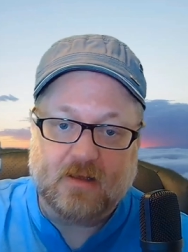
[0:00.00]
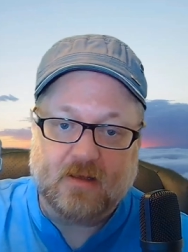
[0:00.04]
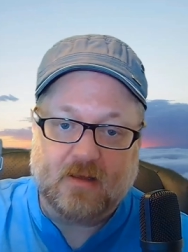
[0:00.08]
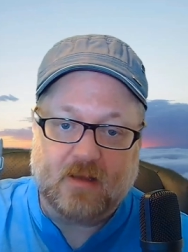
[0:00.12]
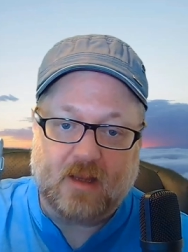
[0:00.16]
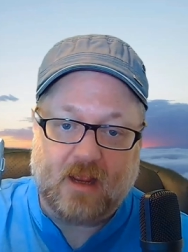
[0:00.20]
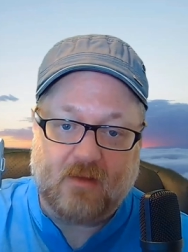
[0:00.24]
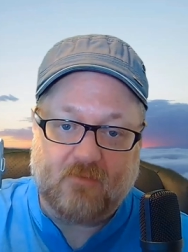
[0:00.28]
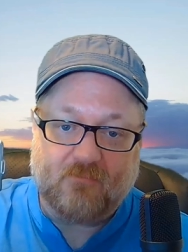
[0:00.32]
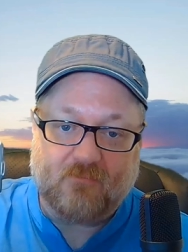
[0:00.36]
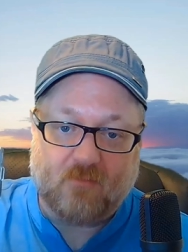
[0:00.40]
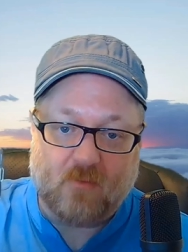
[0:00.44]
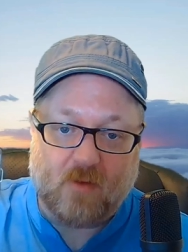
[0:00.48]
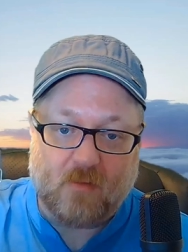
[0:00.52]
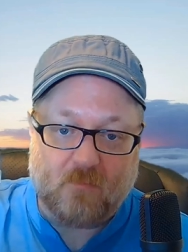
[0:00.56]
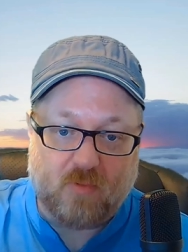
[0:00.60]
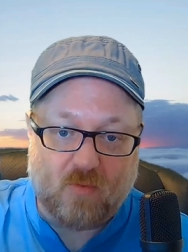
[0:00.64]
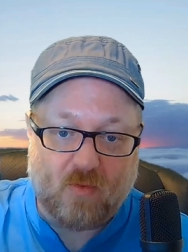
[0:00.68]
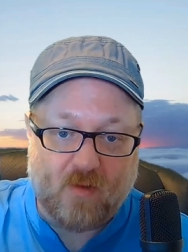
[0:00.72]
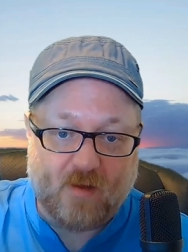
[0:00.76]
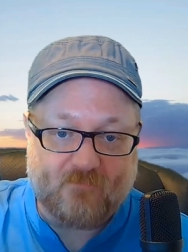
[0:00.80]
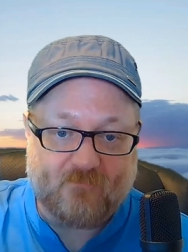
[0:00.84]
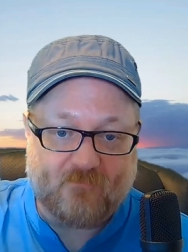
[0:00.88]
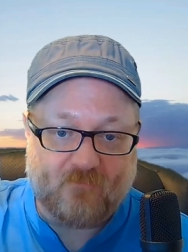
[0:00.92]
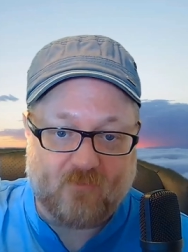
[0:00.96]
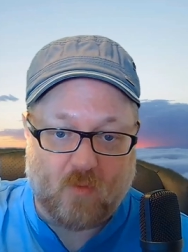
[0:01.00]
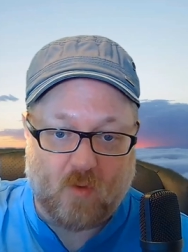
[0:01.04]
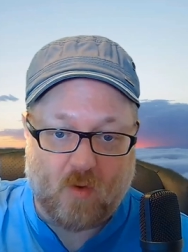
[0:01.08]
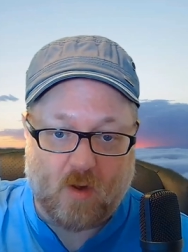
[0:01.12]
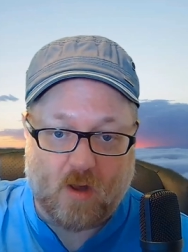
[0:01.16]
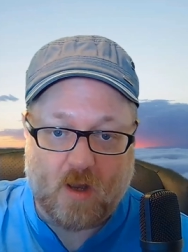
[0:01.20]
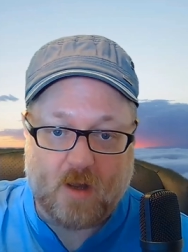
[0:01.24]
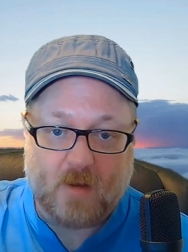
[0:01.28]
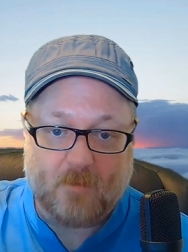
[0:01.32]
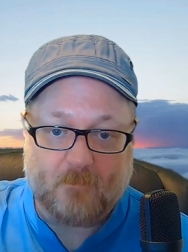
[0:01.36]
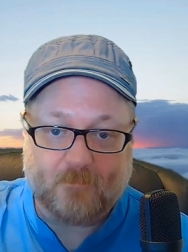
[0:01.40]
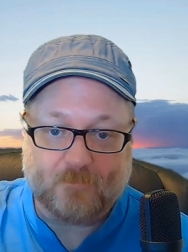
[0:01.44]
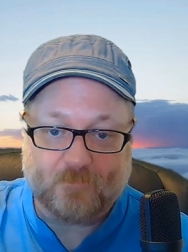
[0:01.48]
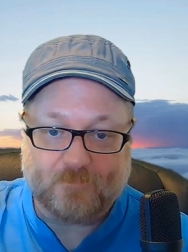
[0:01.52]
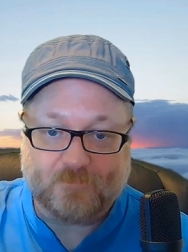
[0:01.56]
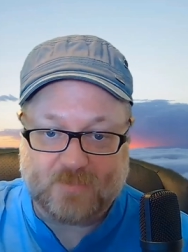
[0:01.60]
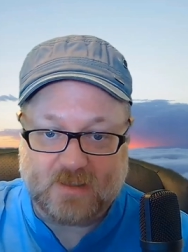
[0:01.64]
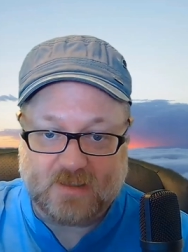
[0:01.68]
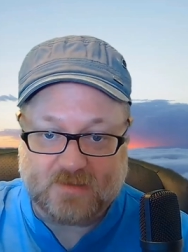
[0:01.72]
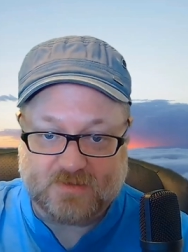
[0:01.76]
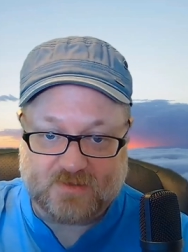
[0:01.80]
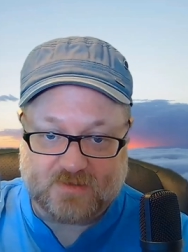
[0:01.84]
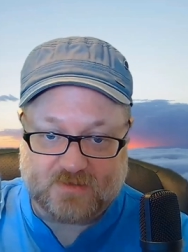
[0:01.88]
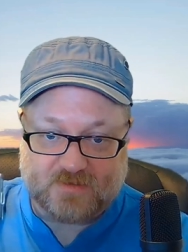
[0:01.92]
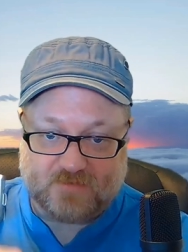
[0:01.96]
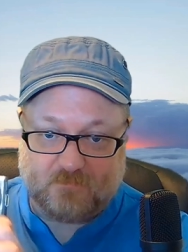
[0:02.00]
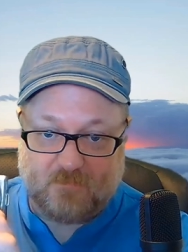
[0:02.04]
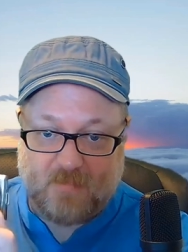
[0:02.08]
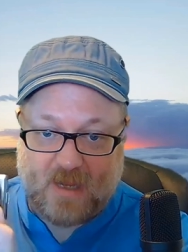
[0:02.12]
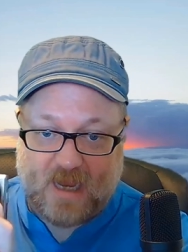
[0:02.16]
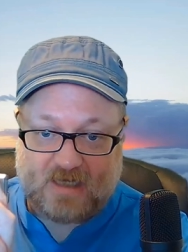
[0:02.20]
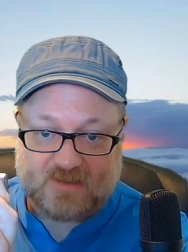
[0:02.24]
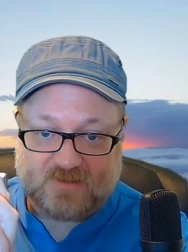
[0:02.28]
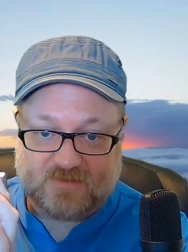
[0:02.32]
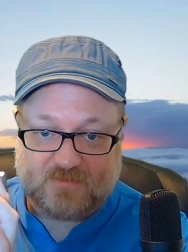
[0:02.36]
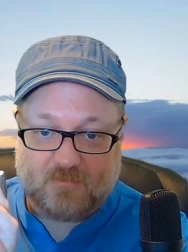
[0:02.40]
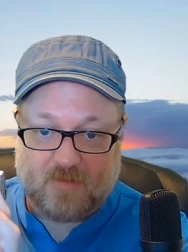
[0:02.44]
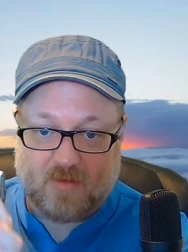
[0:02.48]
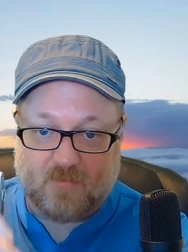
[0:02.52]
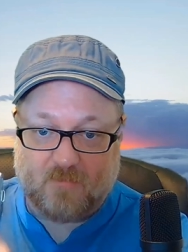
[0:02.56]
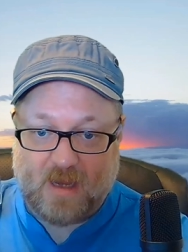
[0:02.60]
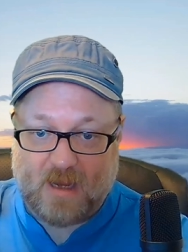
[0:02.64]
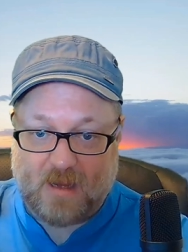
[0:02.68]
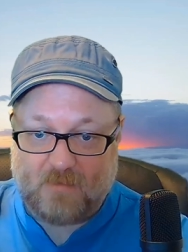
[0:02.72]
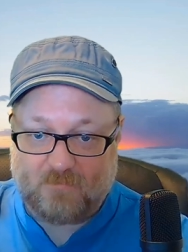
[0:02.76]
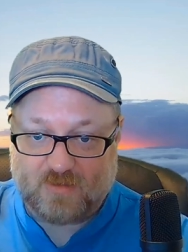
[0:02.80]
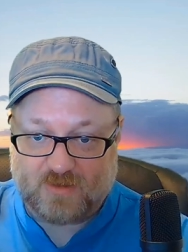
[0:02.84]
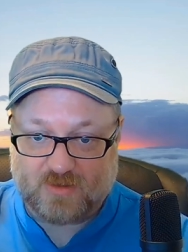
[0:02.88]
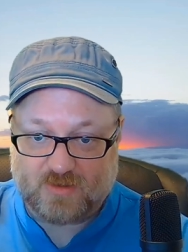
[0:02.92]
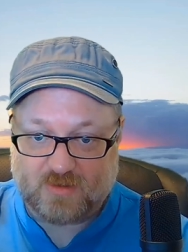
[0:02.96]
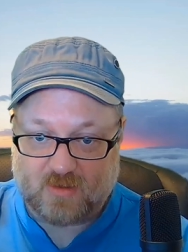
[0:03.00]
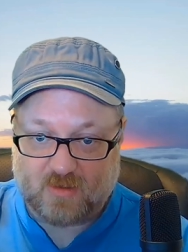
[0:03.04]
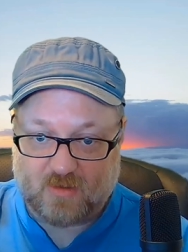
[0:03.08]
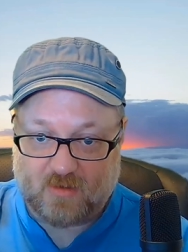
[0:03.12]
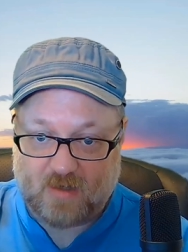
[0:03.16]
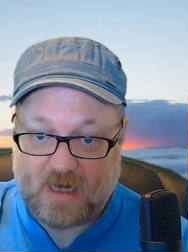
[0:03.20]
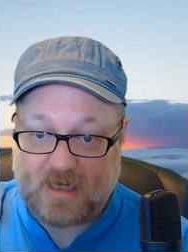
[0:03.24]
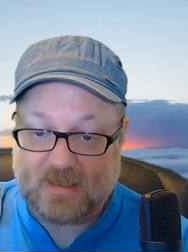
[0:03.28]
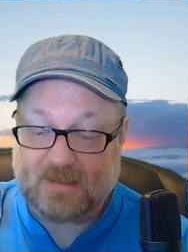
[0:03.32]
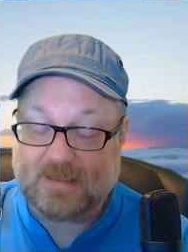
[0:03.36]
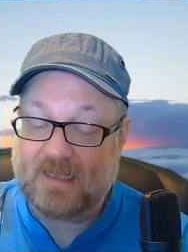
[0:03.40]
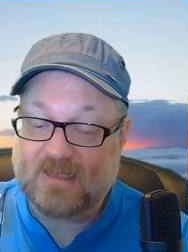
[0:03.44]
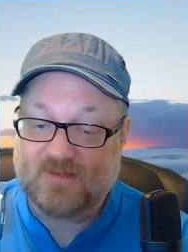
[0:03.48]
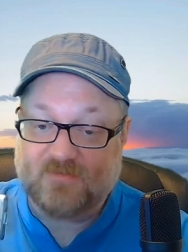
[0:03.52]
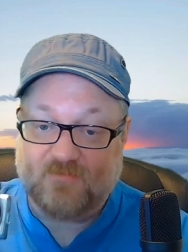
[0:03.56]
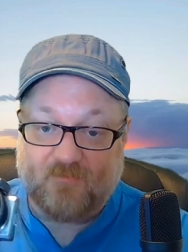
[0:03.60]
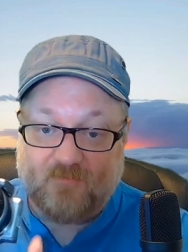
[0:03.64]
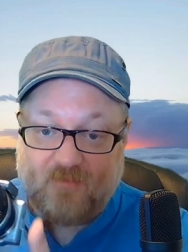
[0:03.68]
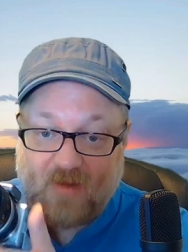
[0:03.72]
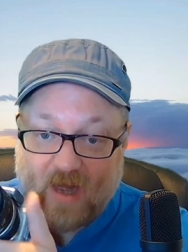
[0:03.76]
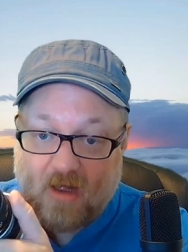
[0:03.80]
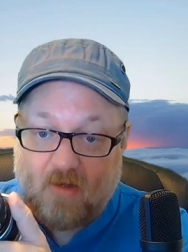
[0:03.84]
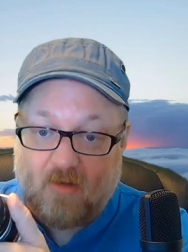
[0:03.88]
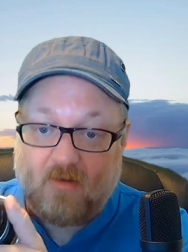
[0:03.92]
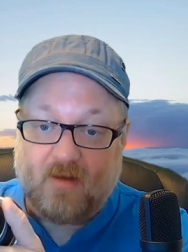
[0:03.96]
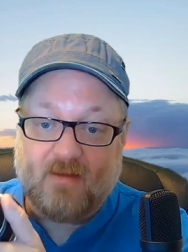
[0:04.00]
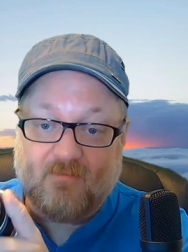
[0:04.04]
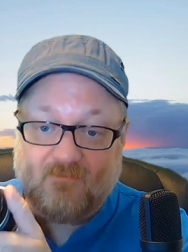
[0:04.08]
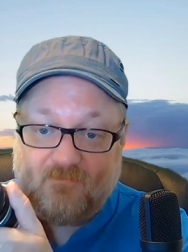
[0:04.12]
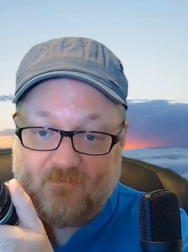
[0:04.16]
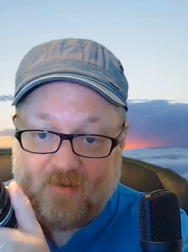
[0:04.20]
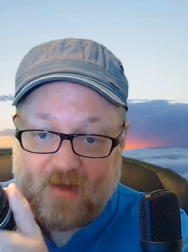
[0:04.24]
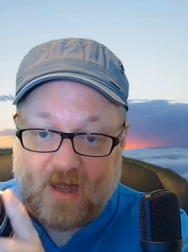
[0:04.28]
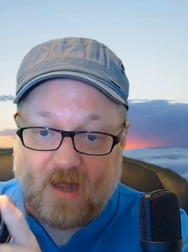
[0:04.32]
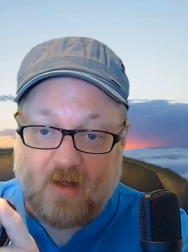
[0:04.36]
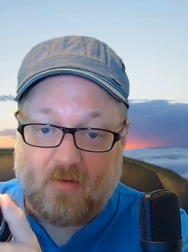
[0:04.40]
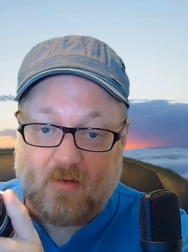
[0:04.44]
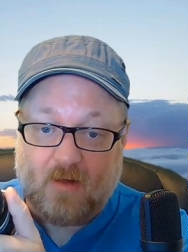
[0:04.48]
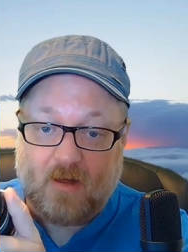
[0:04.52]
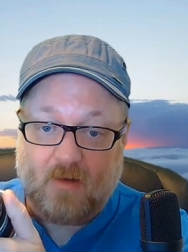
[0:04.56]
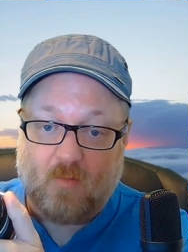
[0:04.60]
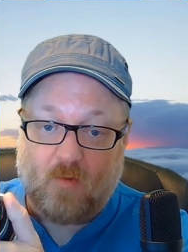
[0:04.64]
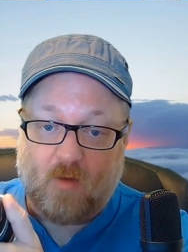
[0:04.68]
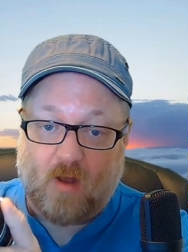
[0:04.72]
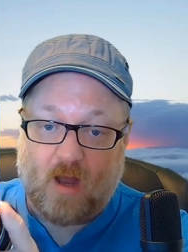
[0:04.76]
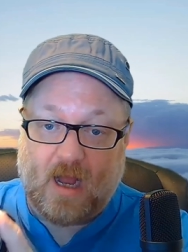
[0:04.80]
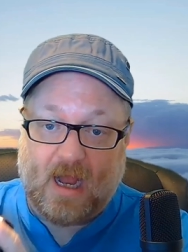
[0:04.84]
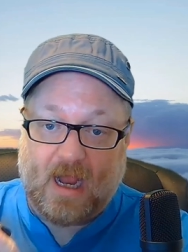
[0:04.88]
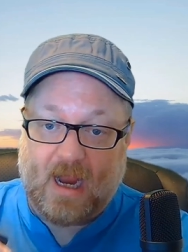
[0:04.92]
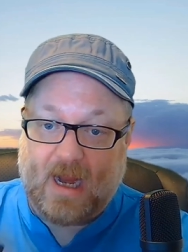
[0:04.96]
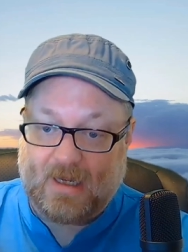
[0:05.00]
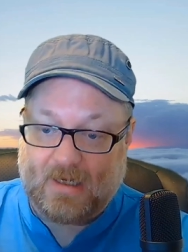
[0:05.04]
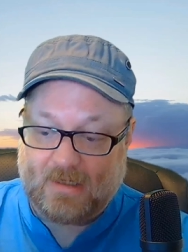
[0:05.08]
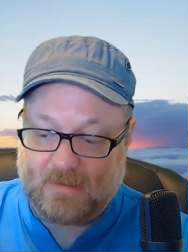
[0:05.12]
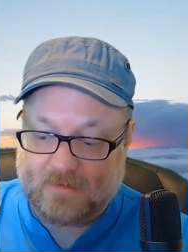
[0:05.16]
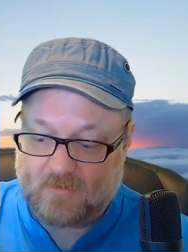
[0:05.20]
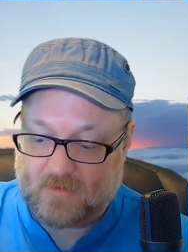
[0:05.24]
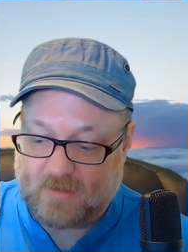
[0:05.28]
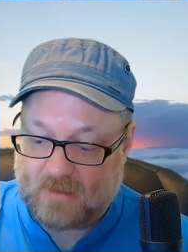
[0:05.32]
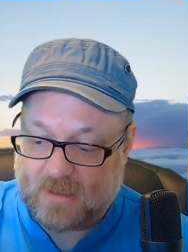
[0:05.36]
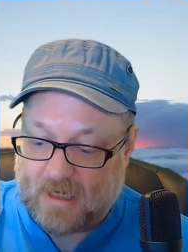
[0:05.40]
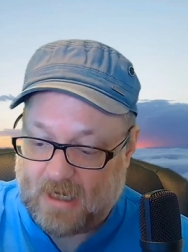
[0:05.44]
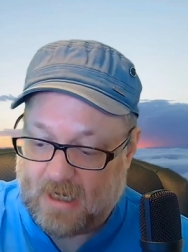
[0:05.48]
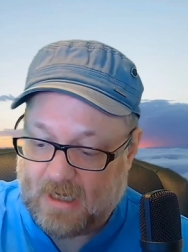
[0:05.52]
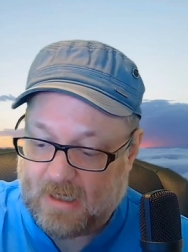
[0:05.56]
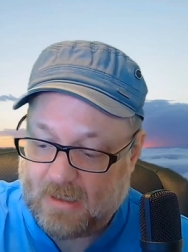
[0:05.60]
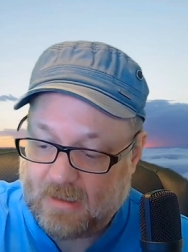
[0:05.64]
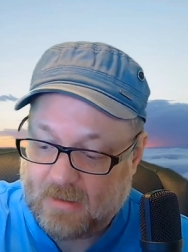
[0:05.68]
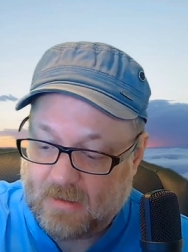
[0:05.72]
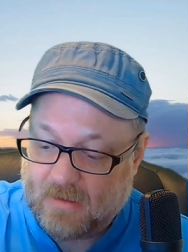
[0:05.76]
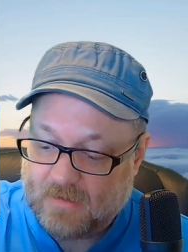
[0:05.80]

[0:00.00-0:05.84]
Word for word: F1.4, is its maximum aperture, right? That's very, very wide, okay?